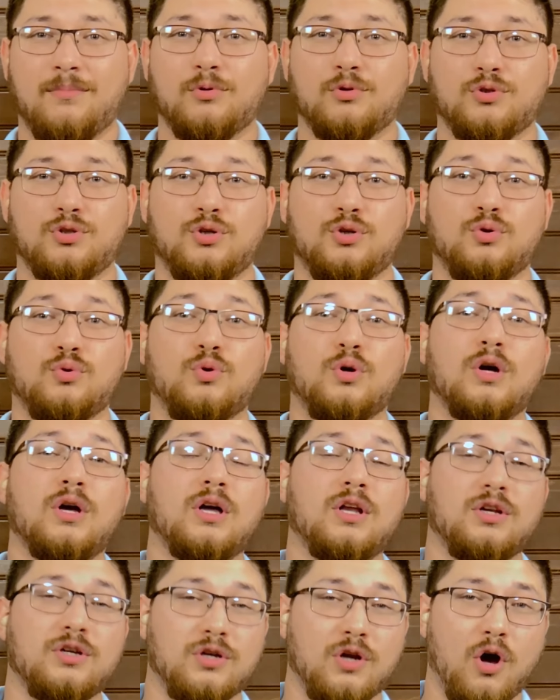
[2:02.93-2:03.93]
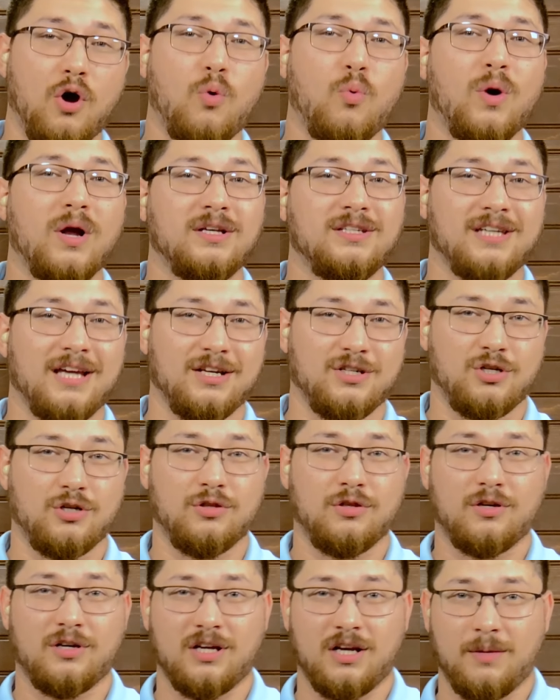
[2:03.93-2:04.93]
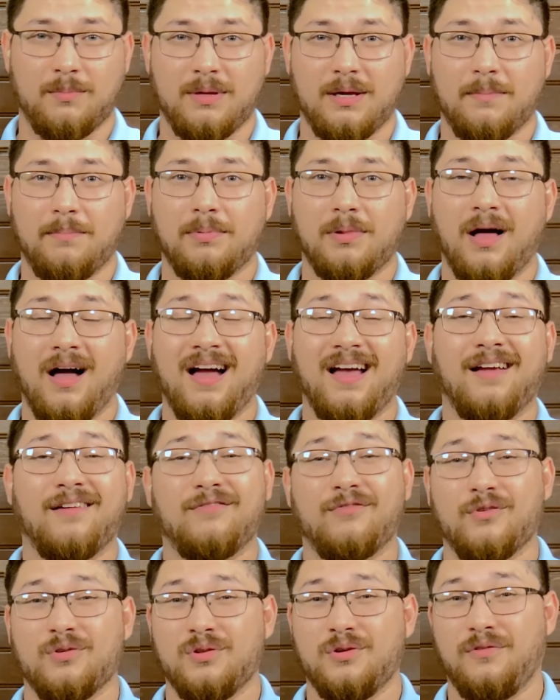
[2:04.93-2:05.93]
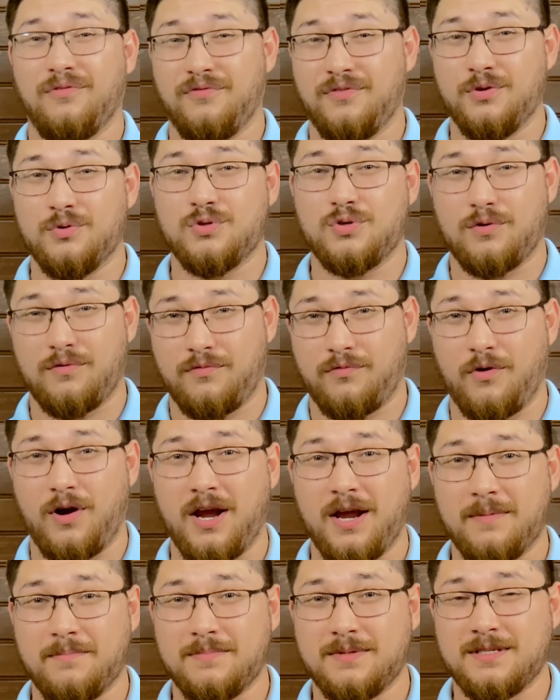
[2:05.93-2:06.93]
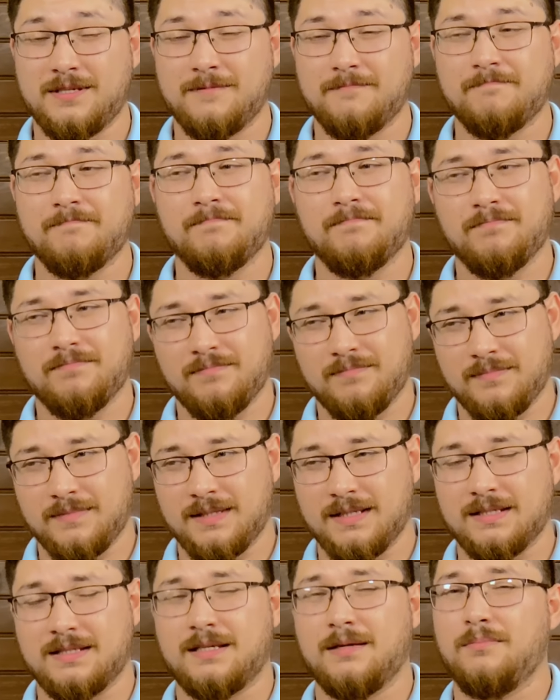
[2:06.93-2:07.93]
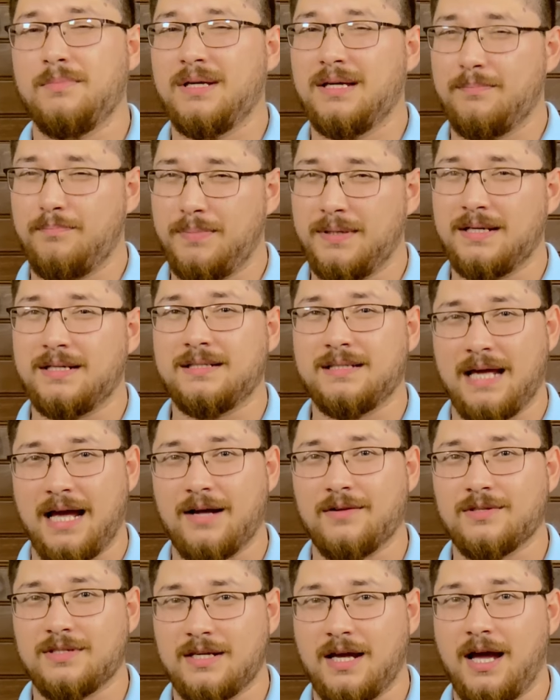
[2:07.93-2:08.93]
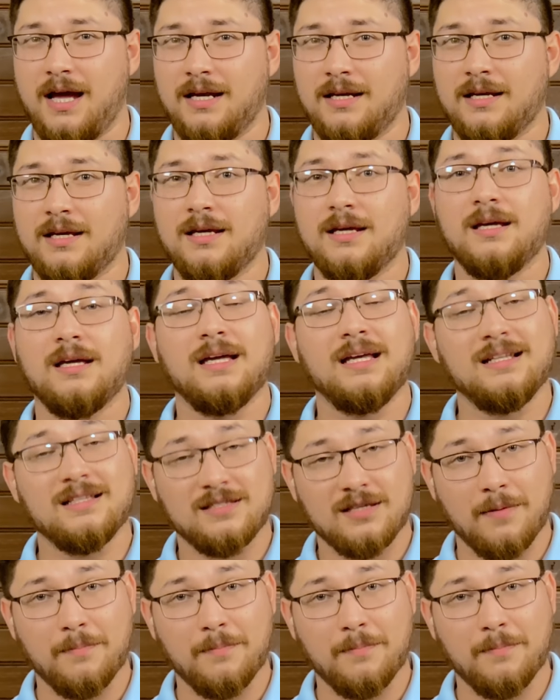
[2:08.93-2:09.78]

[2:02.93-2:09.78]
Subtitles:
to know what tension they're going to be applying for their future frames. This can be a big downside in some